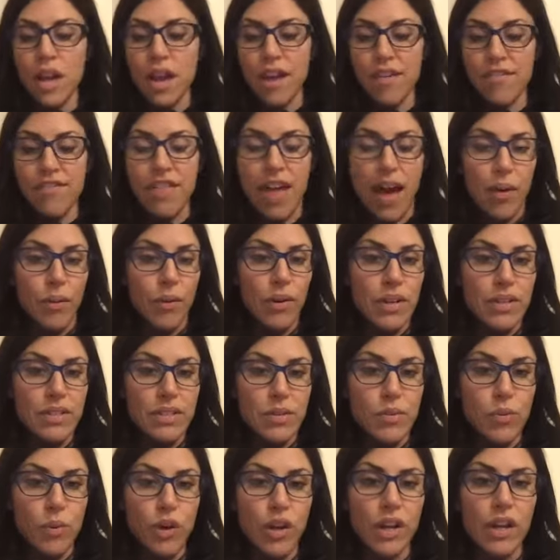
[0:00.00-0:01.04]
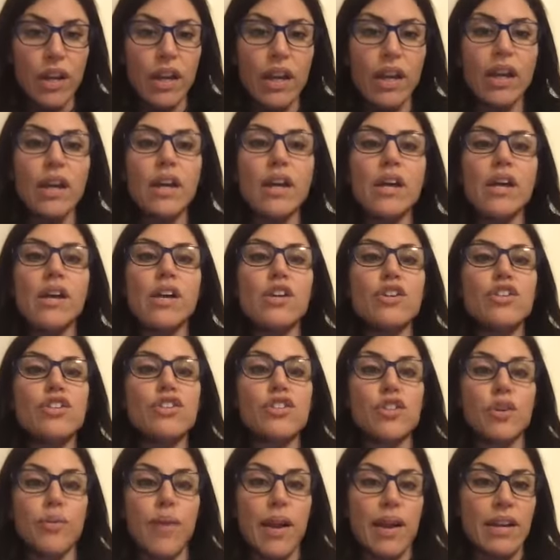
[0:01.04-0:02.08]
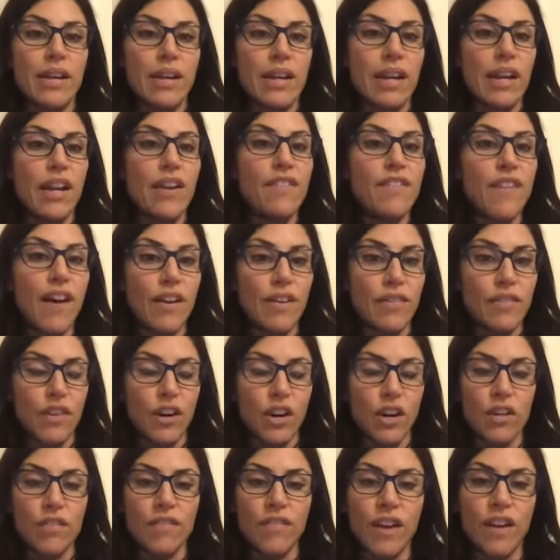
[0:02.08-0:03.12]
If that one isn't working, Serenity and Vetiver.